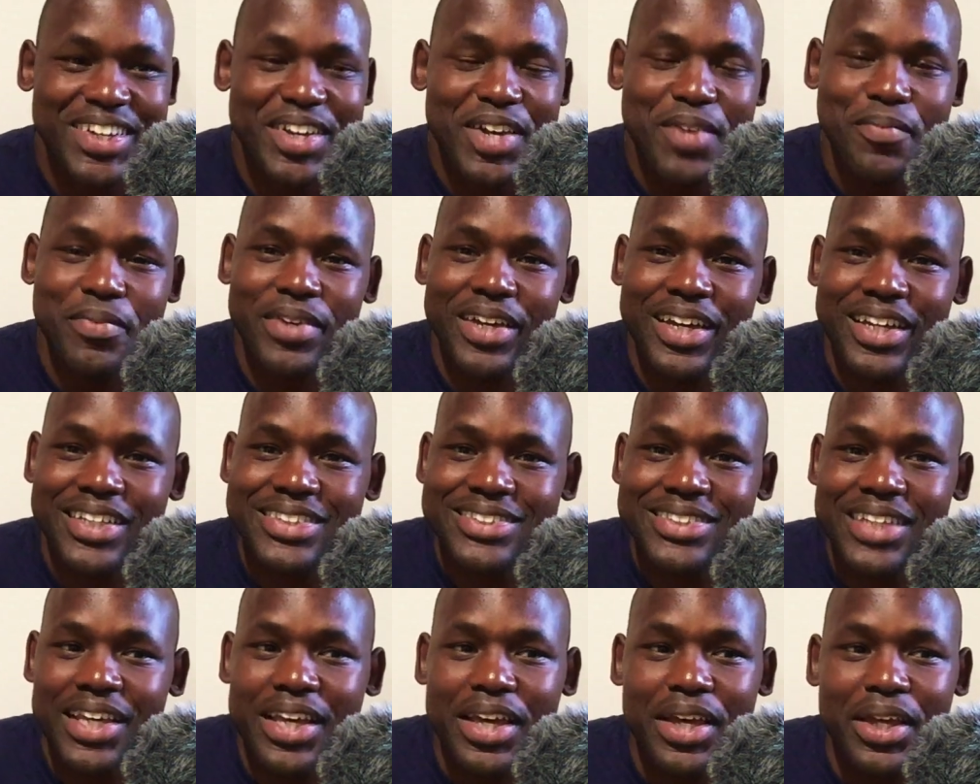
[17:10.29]
Because
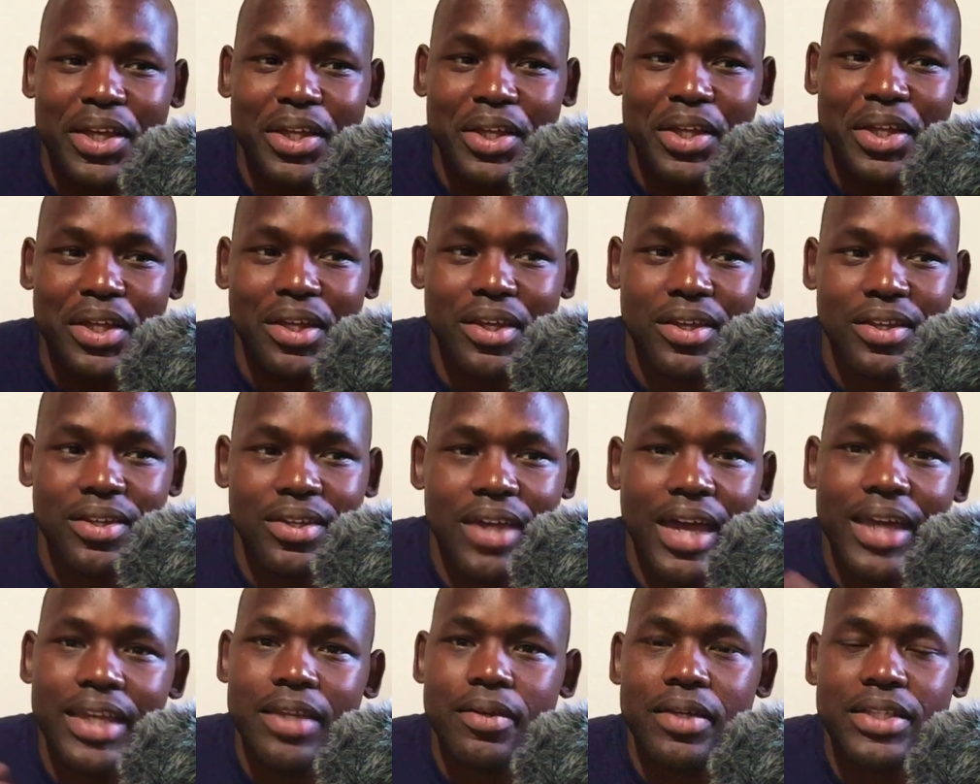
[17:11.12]

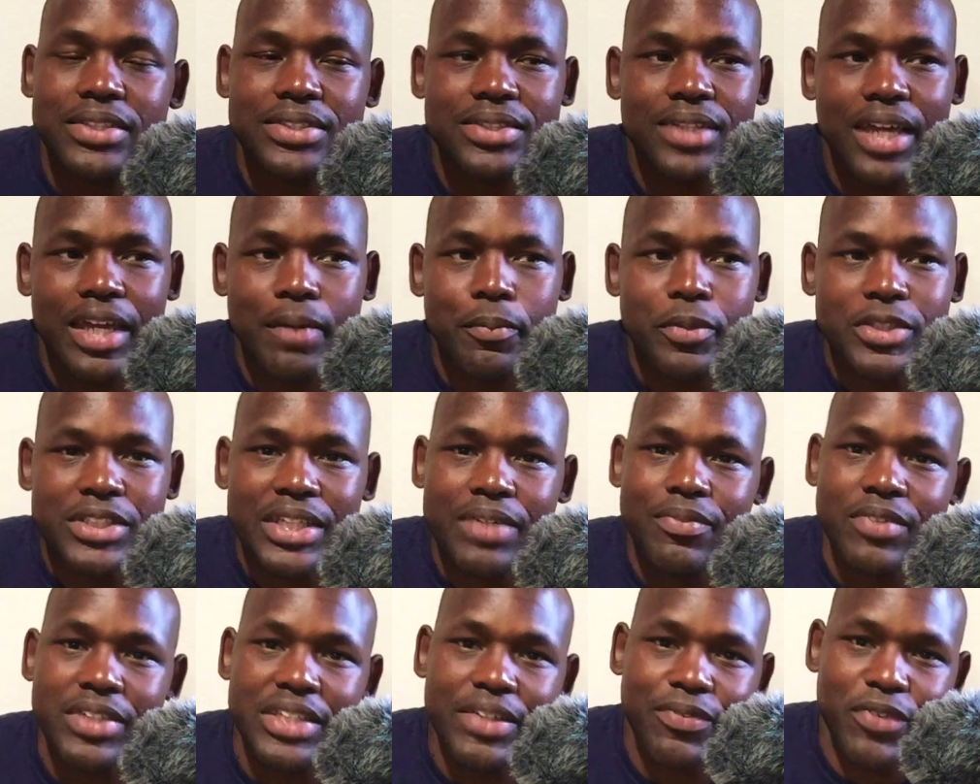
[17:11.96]
it's 90% of
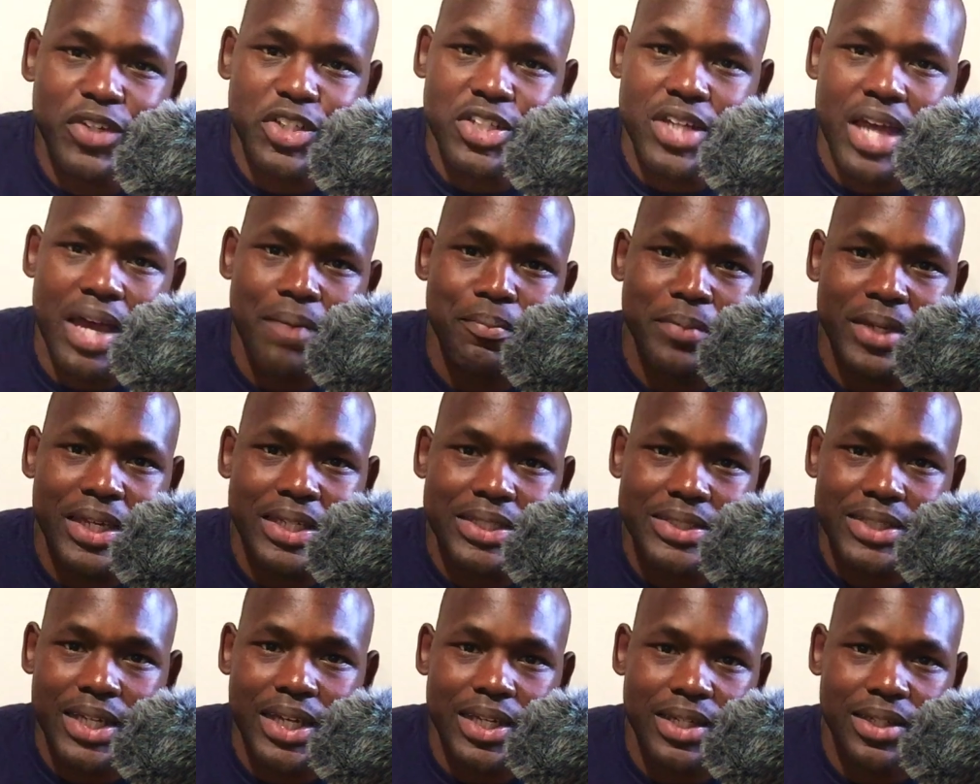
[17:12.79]
a different job being
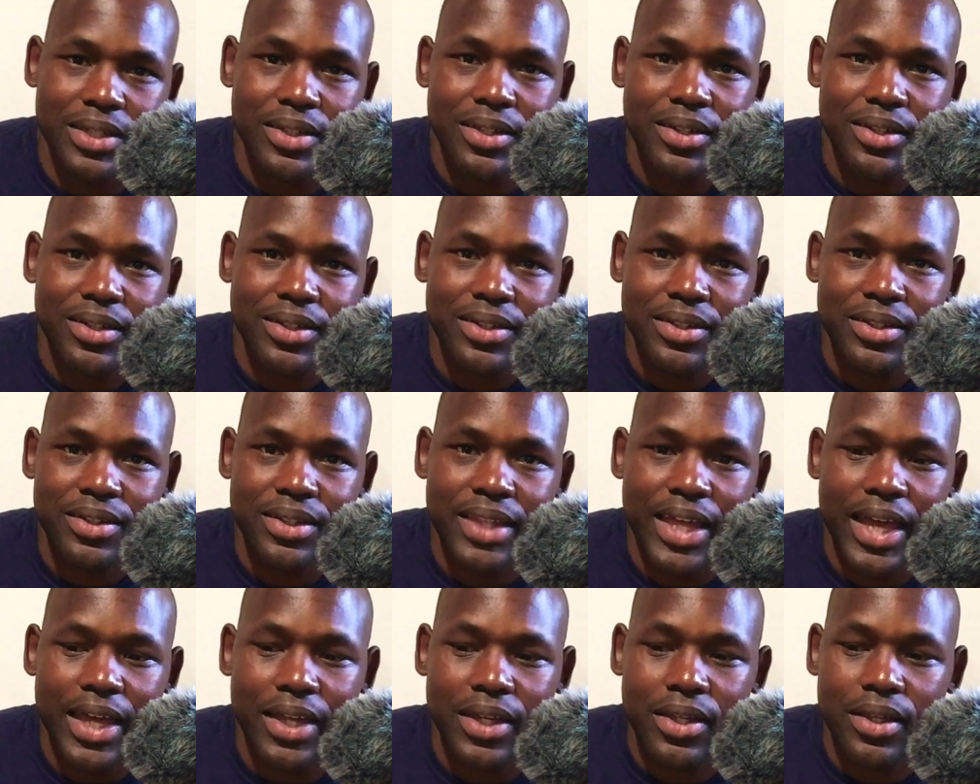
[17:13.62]
done,
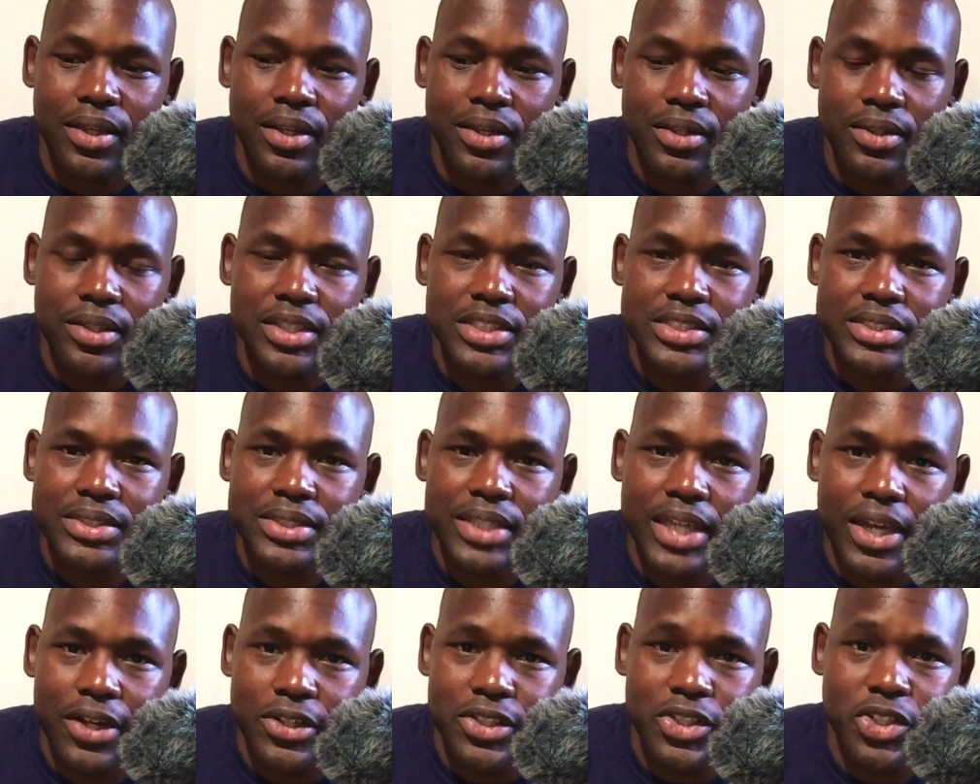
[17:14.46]
that this
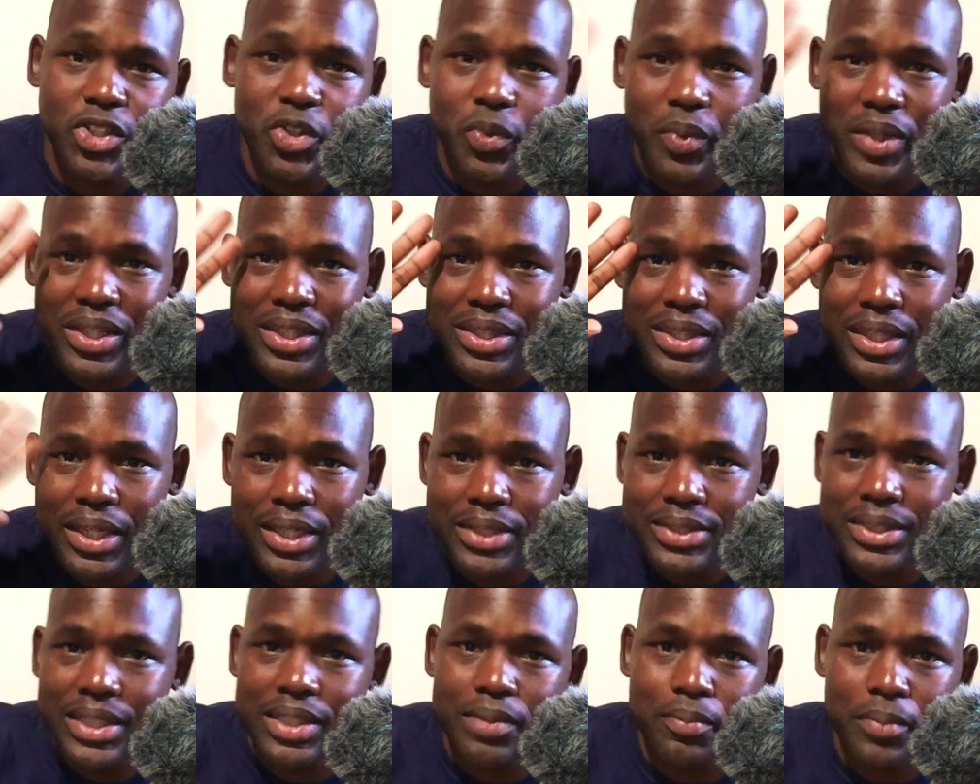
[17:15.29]
character who we think is
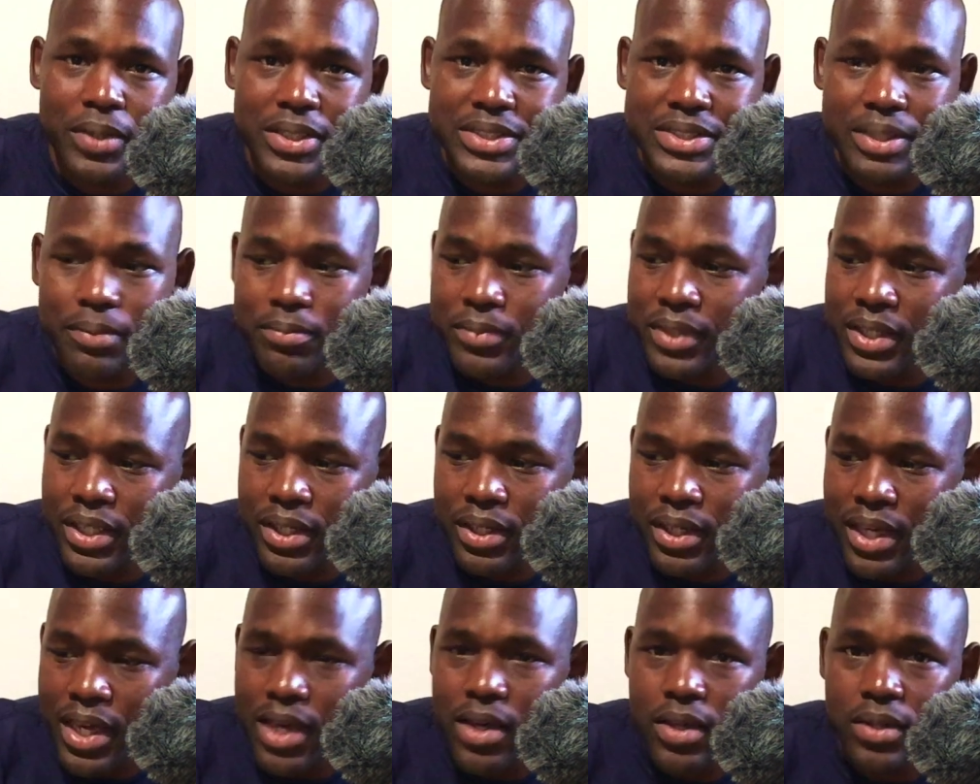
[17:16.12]
going to be something
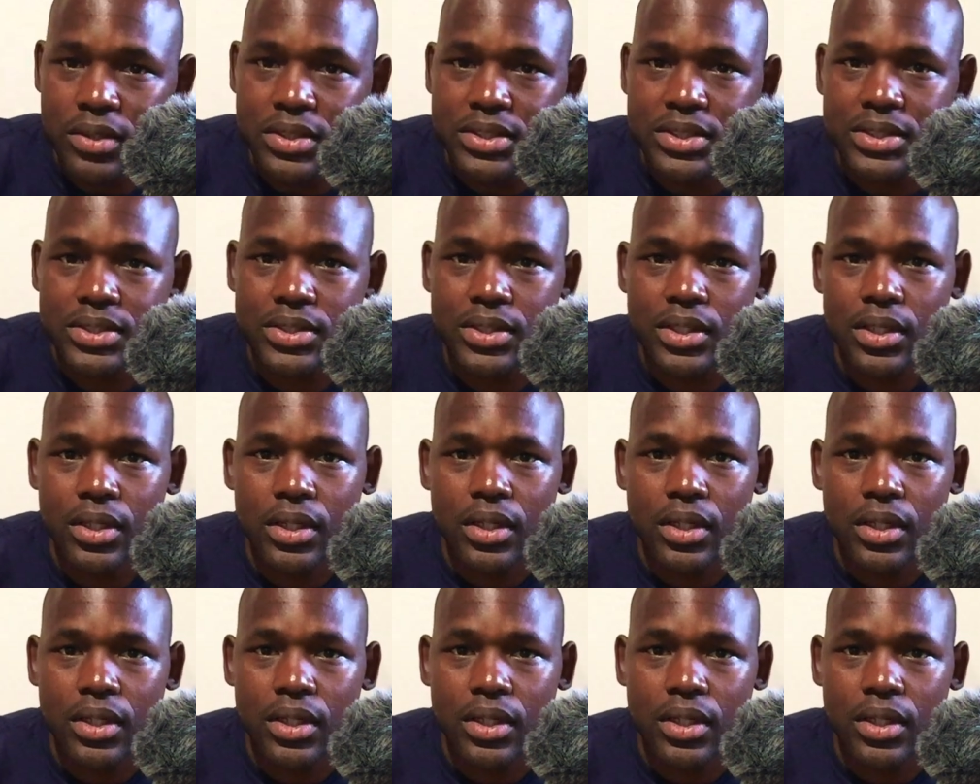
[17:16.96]
else,